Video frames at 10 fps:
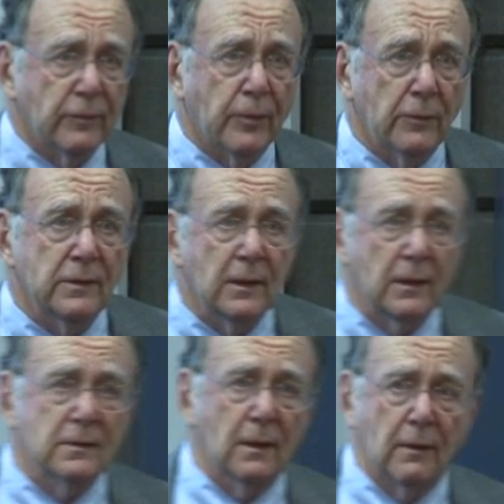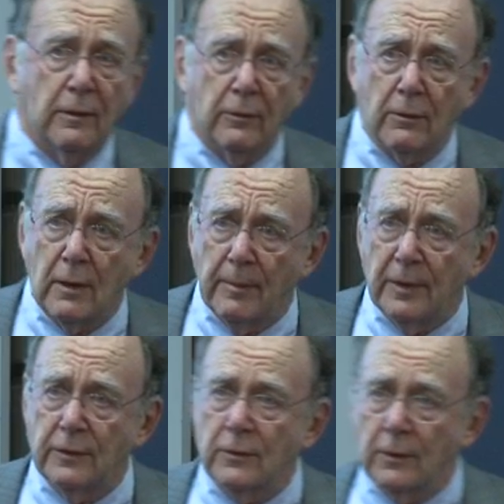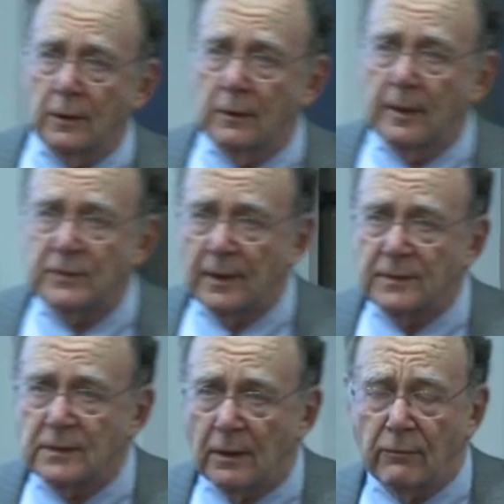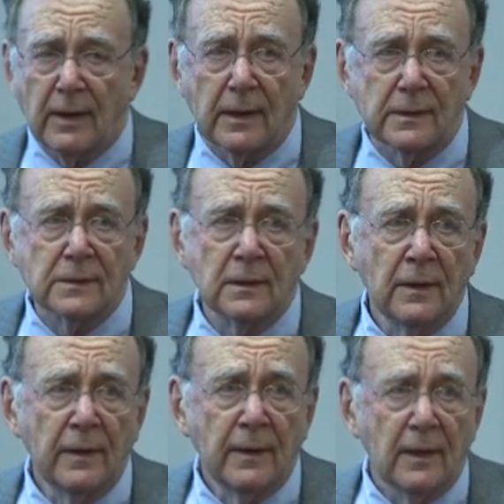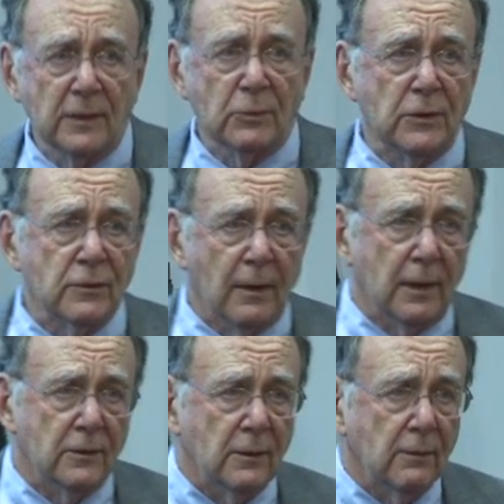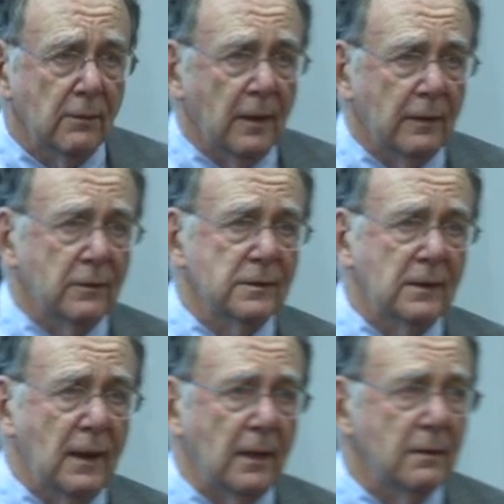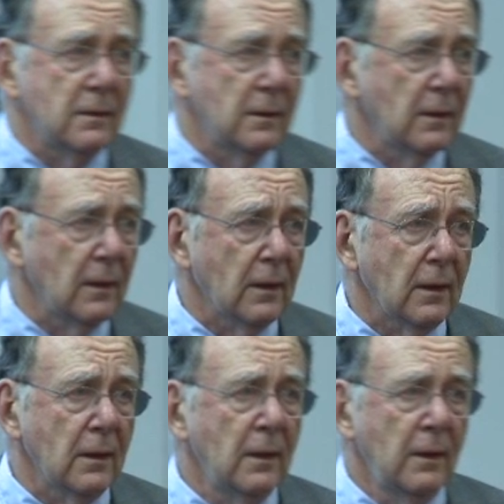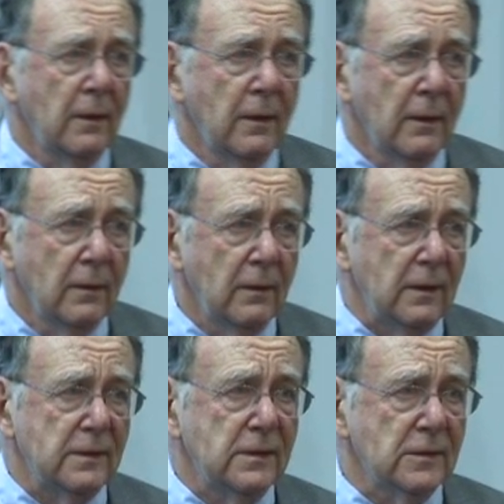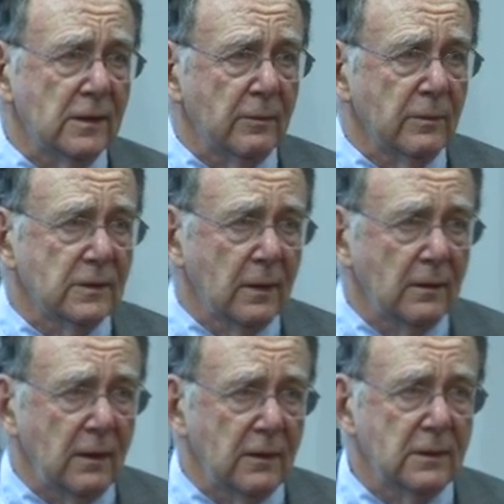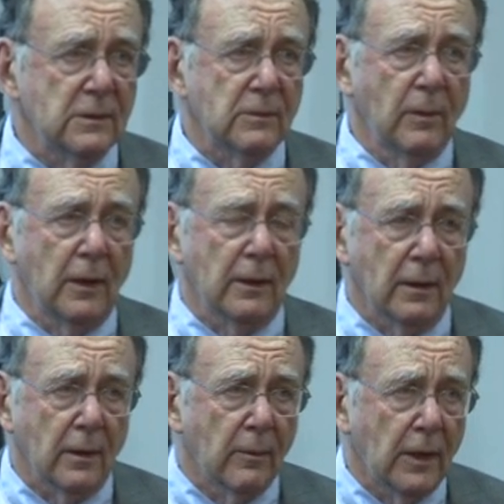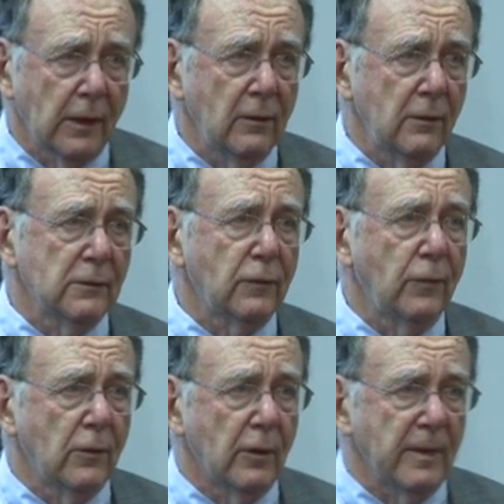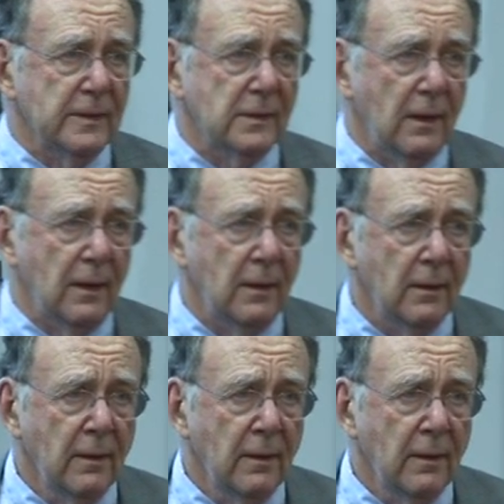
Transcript: of proteins, and other combinatorial objects that arise as we try to understand the systems that these molecules form as they